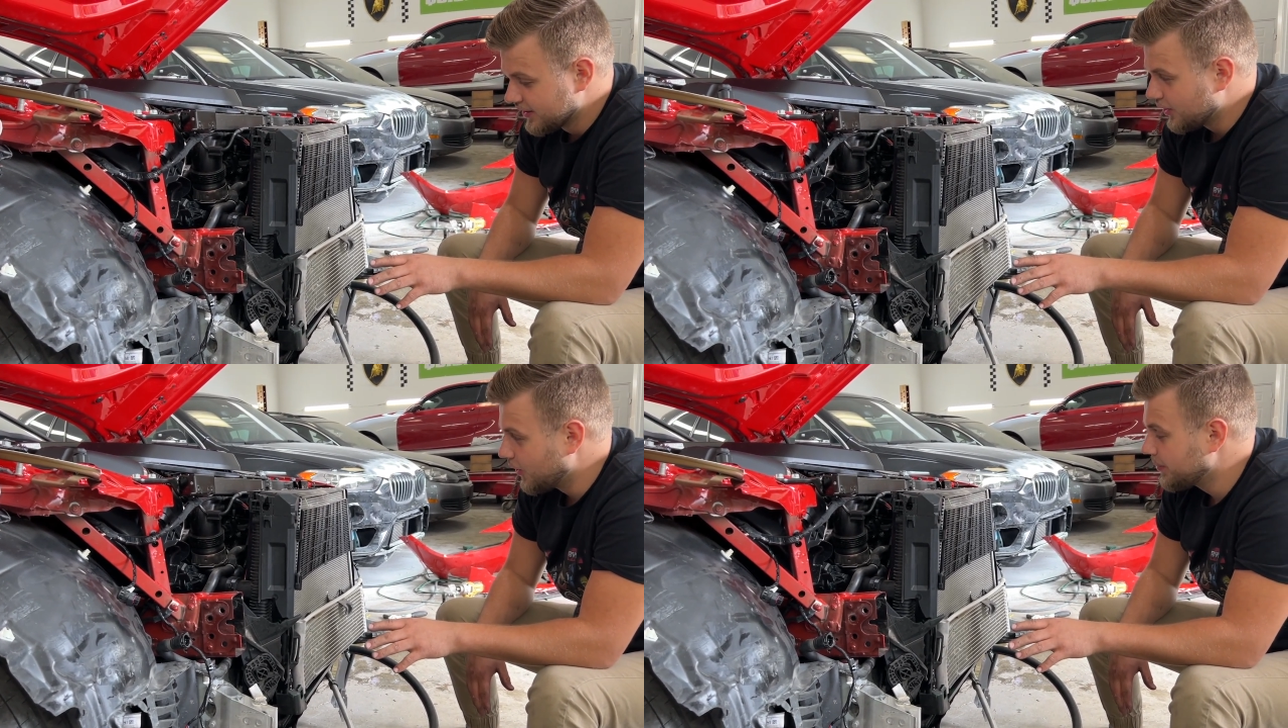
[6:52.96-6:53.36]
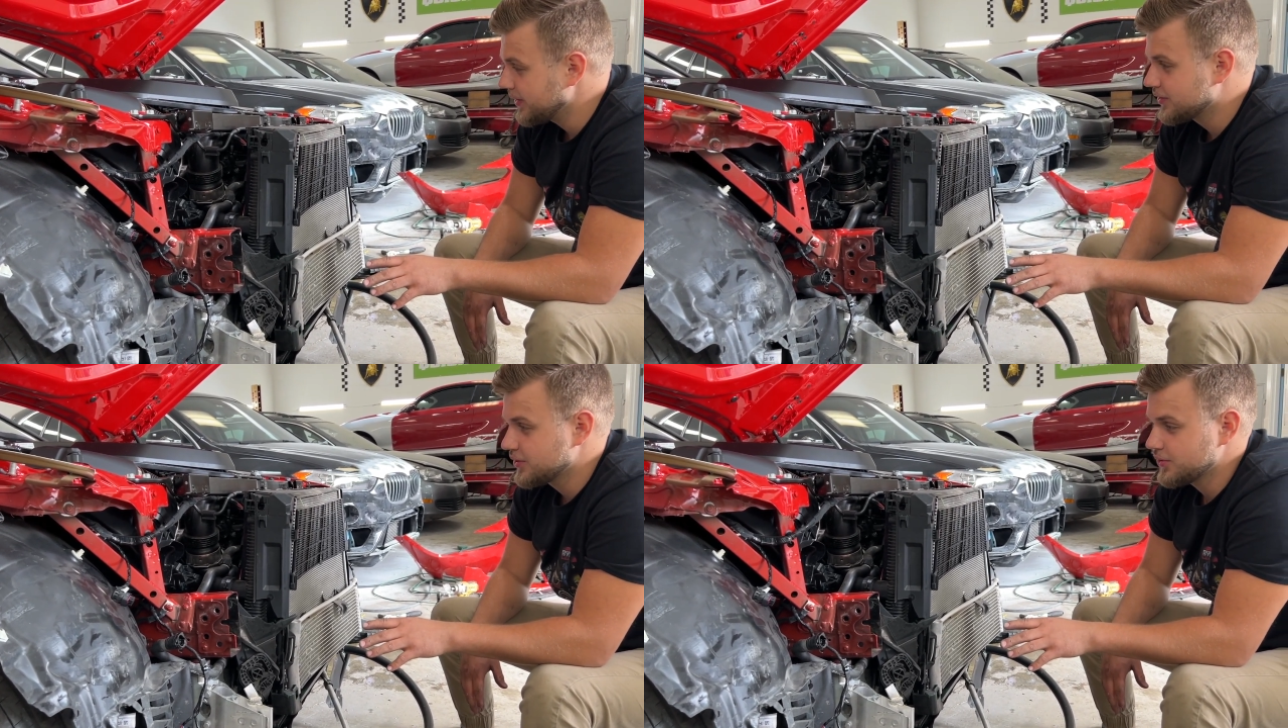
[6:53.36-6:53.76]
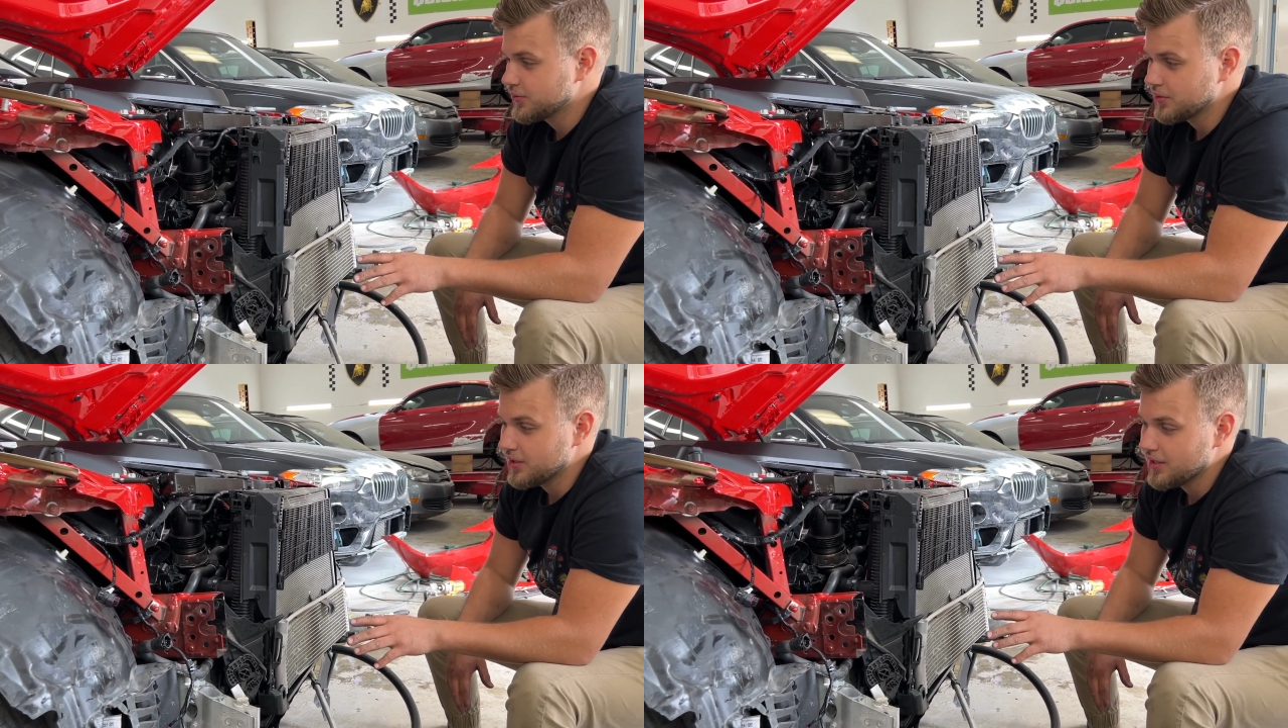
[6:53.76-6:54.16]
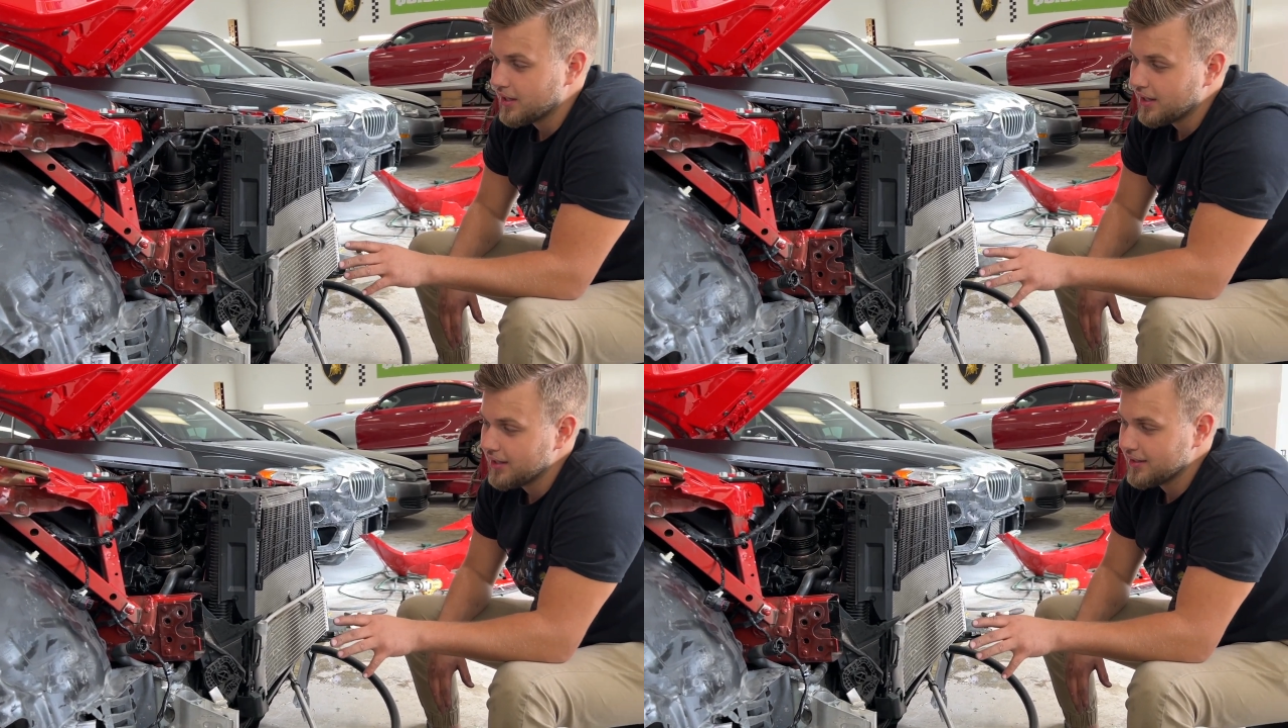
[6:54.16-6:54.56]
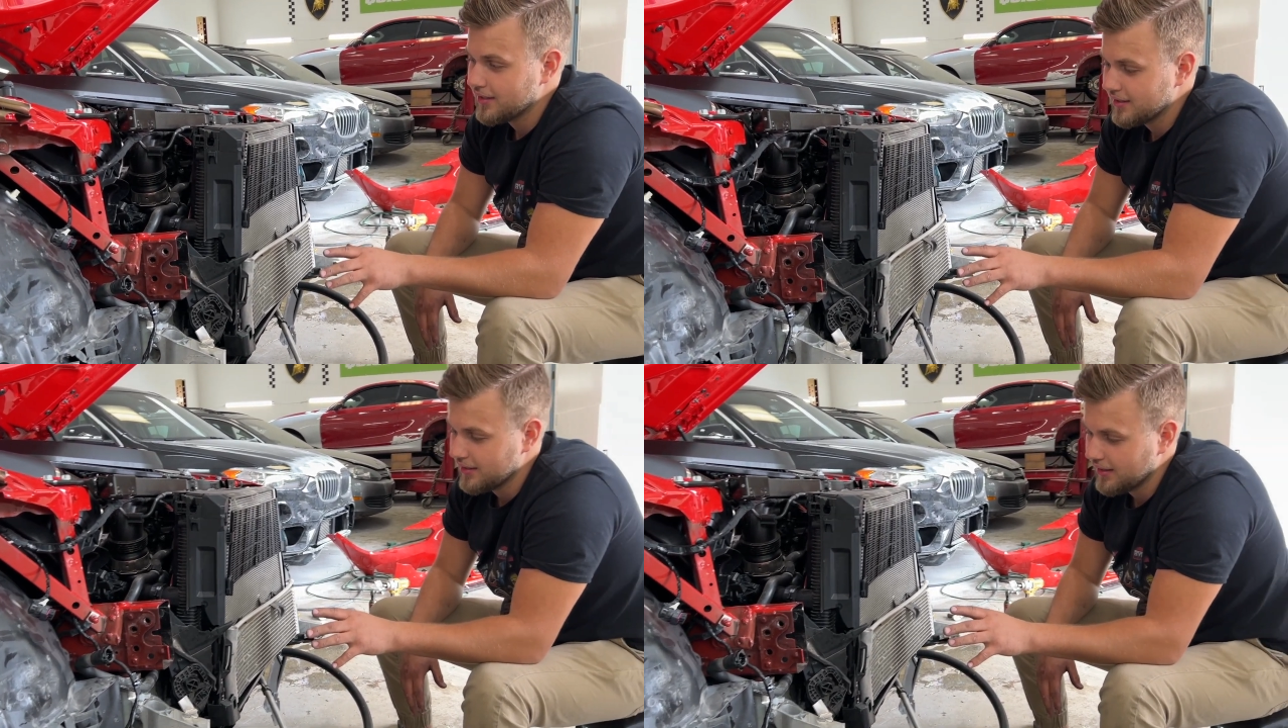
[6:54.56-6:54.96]
Hoping to not
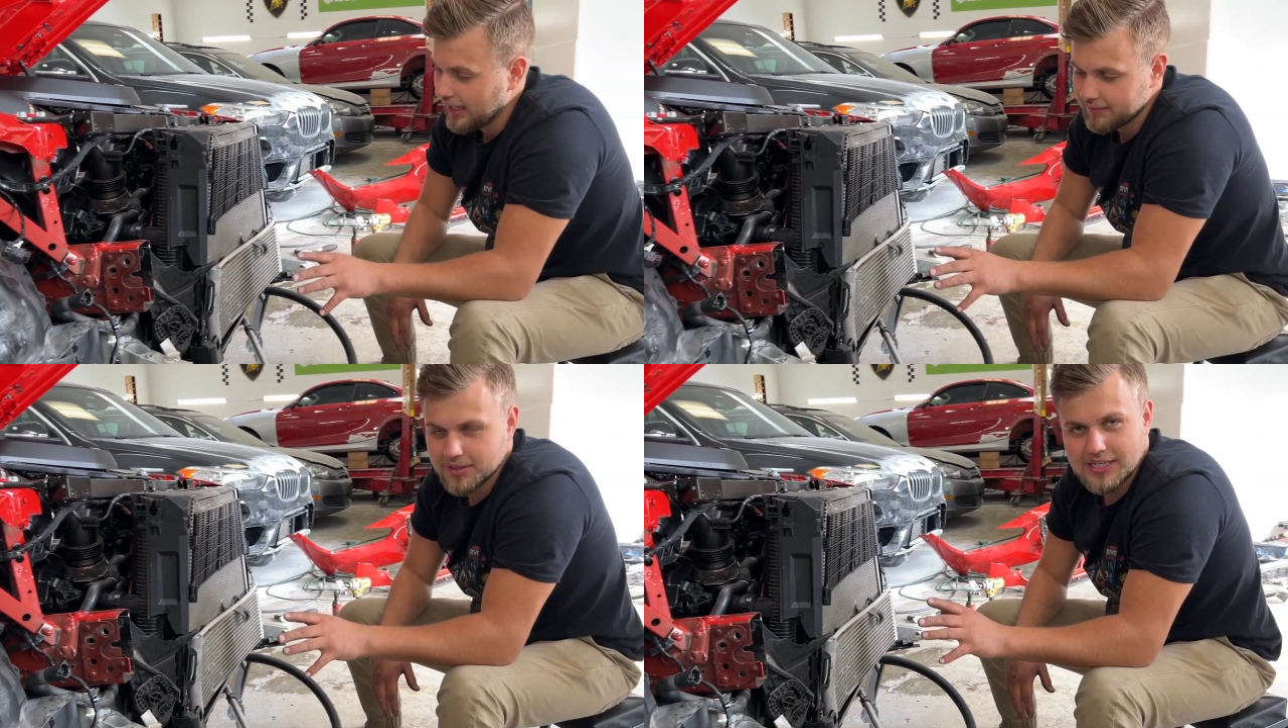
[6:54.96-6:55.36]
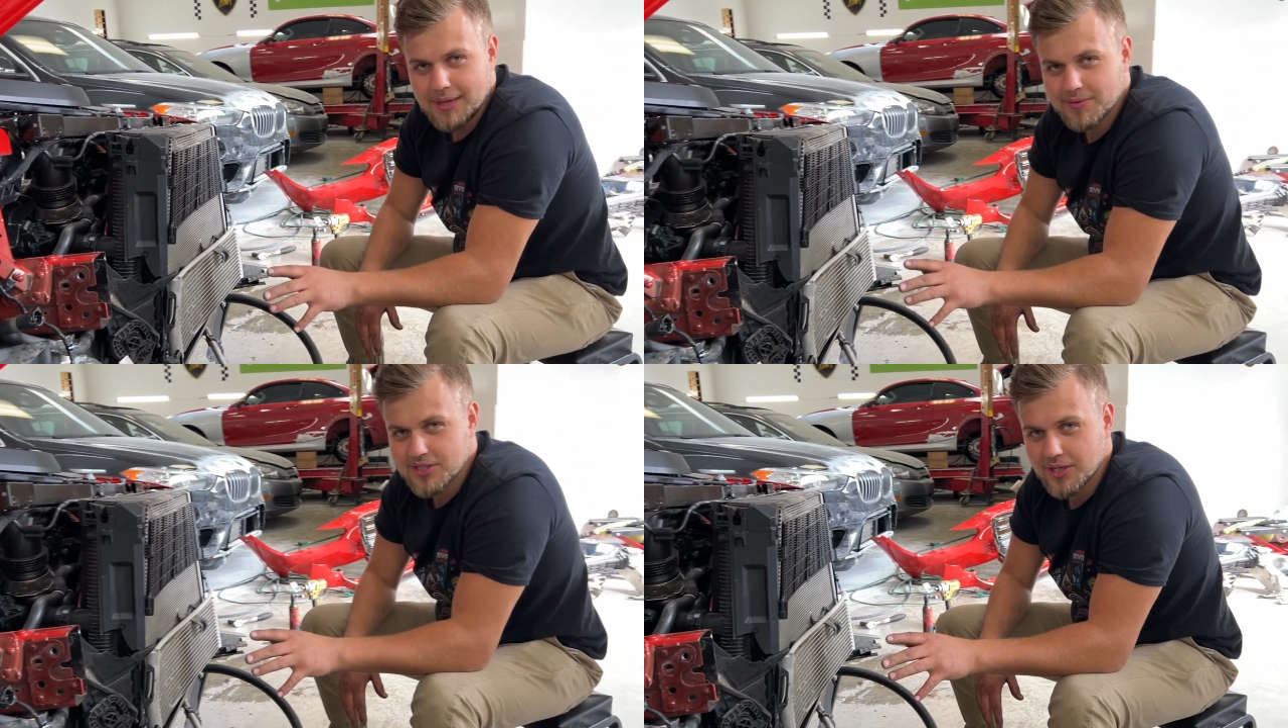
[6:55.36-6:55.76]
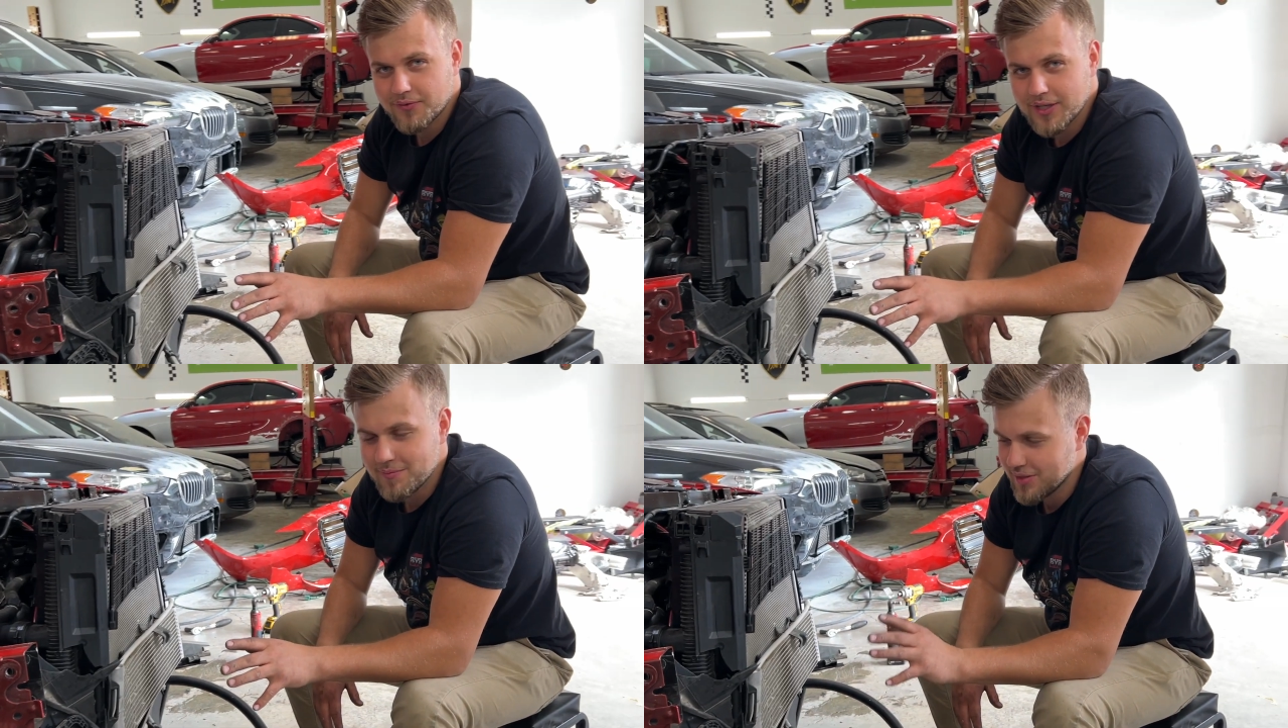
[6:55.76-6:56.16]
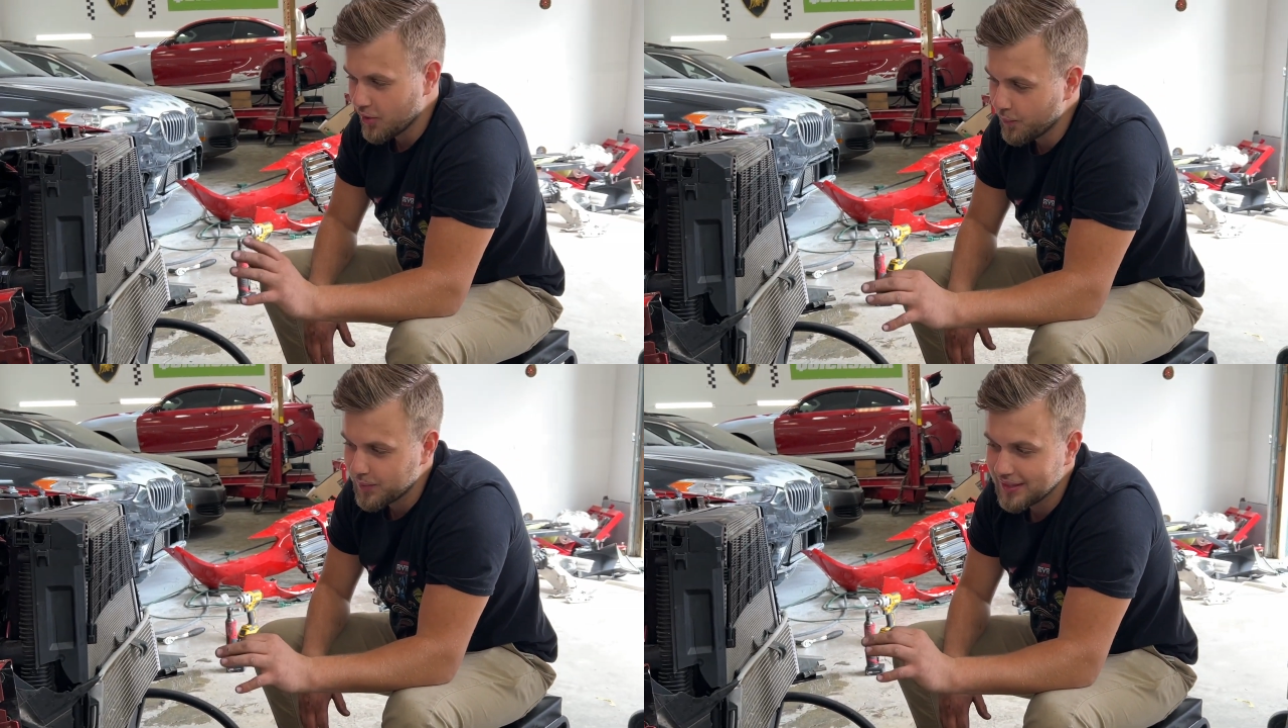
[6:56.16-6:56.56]
have a damaged subframe and hoping